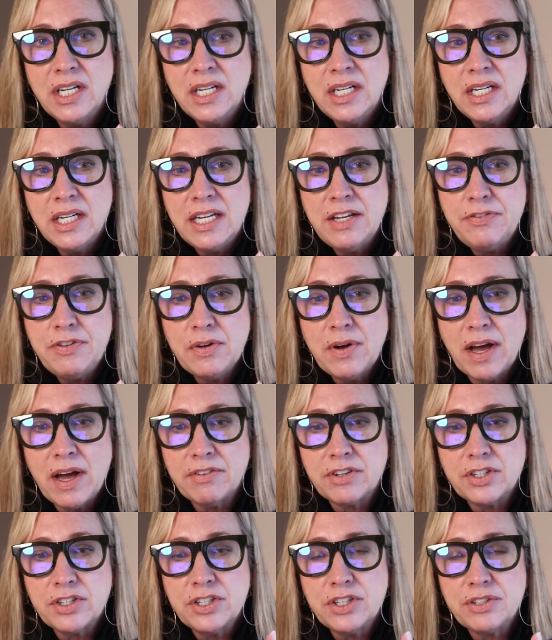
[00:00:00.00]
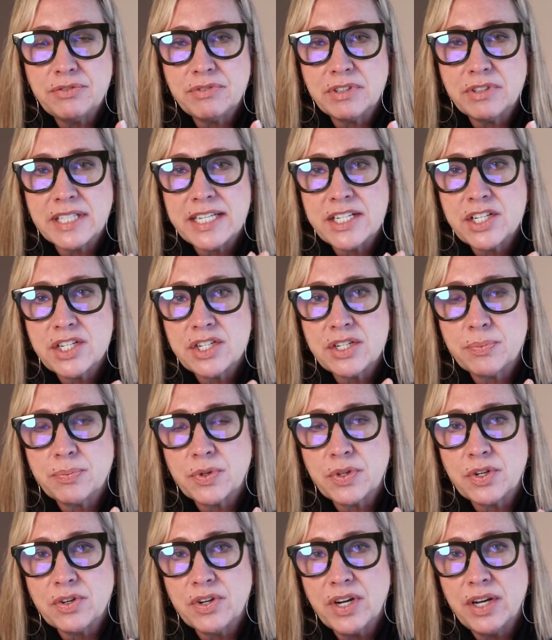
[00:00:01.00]
If you have a good relationship
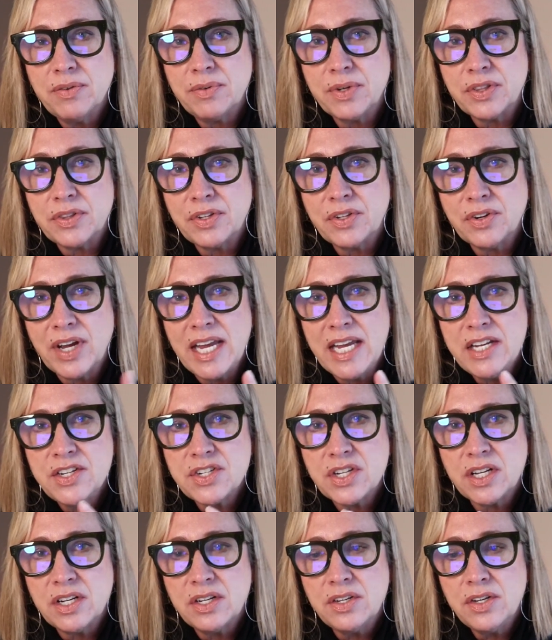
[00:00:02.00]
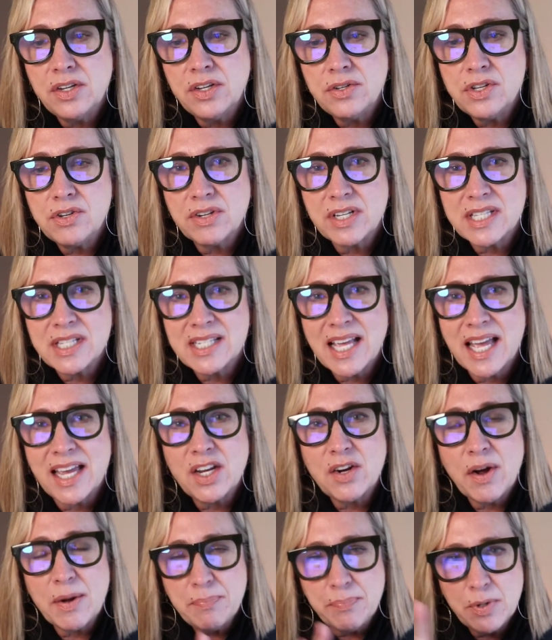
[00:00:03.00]
with your agent, you could say, you know,
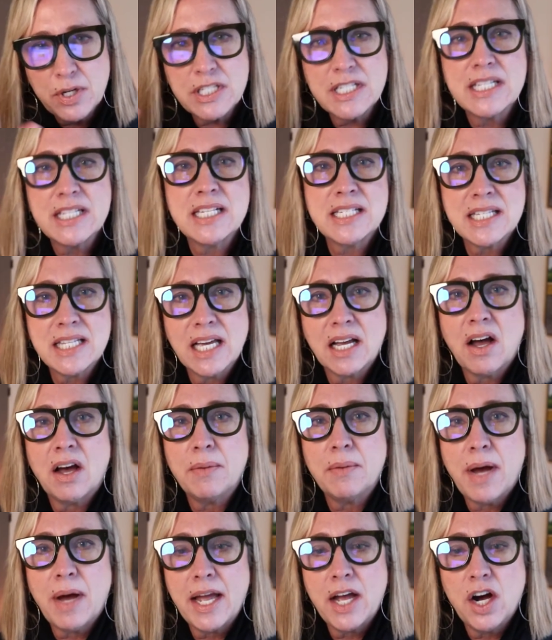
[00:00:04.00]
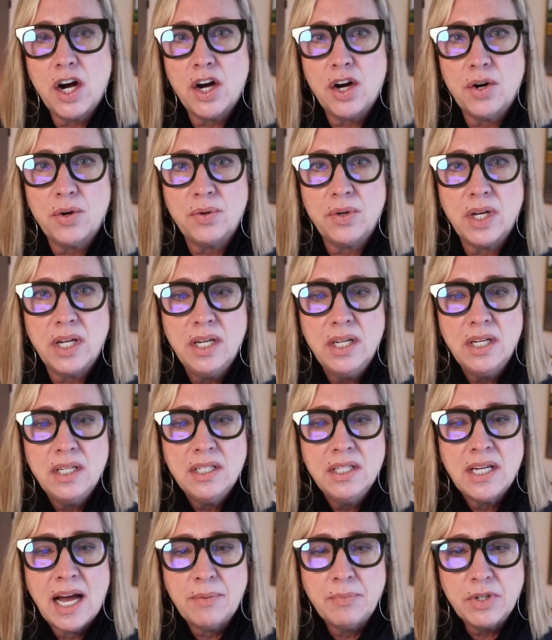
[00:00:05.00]
I booked this thing on my own.
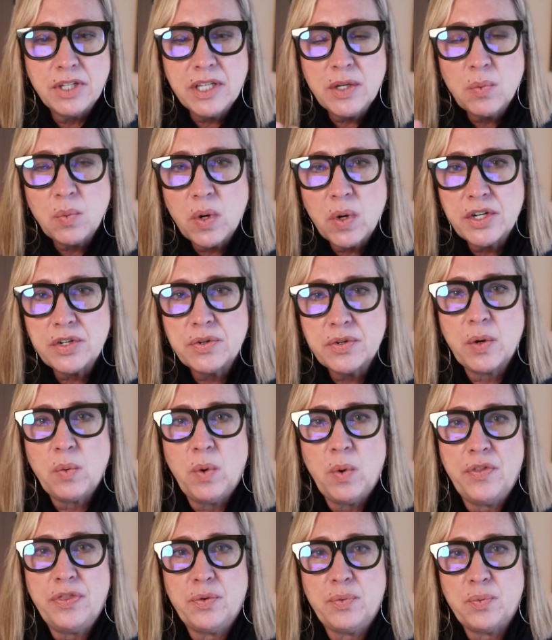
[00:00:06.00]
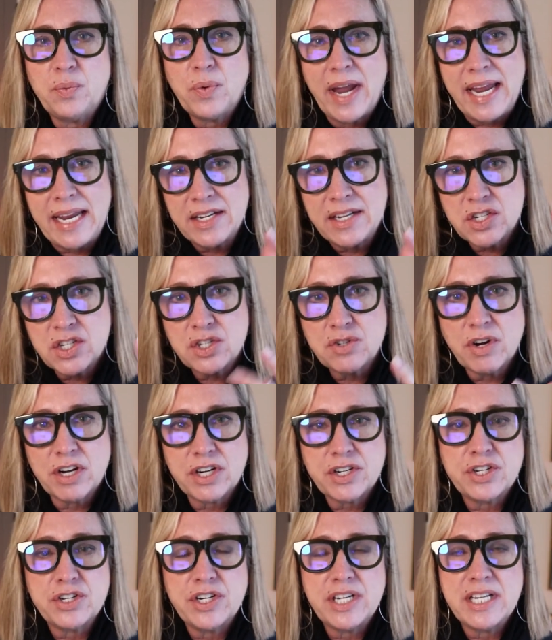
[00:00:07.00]
I'm really wondering what the rate
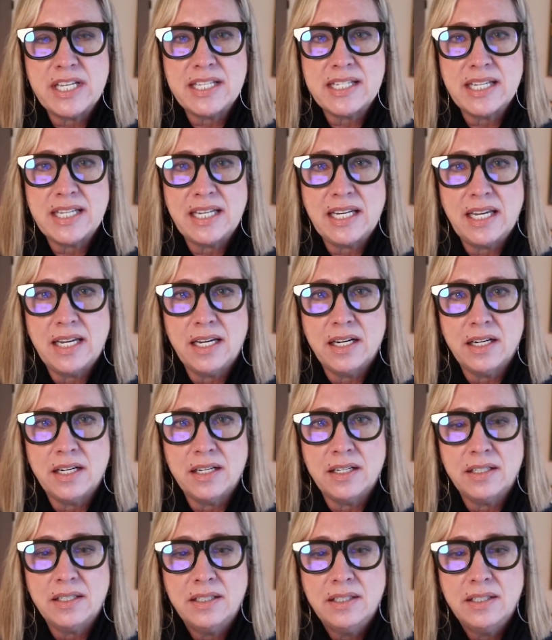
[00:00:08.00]
structure is in here.